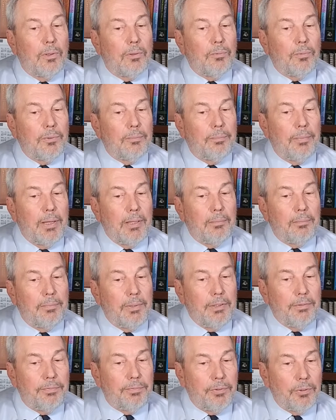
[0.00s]
what would
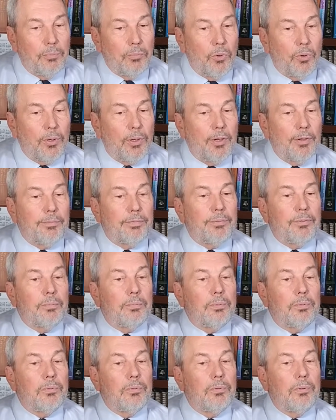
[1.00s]
make me feel more
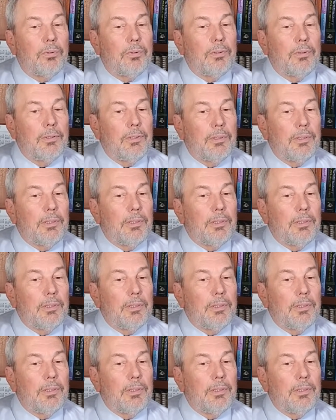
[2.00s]
comfortable